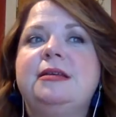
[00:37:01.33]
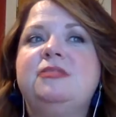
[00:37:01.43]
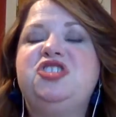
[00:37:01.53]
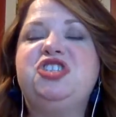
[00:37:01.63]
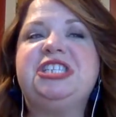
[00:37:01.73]

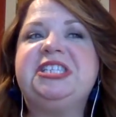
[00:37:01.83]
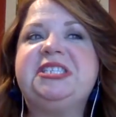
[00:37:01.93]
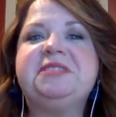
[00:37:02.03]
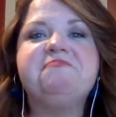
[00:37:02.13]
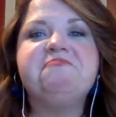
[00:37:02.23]

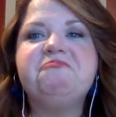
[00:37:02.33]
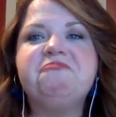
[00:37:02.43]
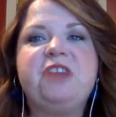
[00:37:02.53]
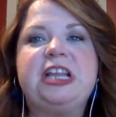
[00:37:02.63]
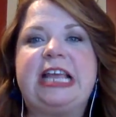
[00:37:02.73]
just
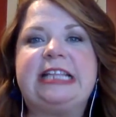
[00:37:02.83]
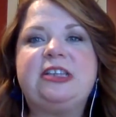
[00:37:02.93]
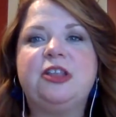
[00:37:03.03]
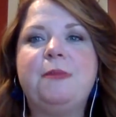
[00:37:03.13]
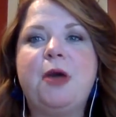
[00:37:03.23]

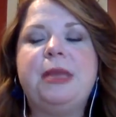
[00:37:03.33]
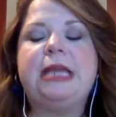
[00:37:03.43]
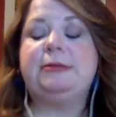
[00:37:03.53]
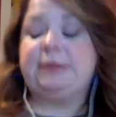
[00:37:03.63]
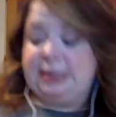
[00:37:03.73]
freelanced on the
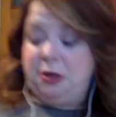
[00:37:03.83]
moment. It was so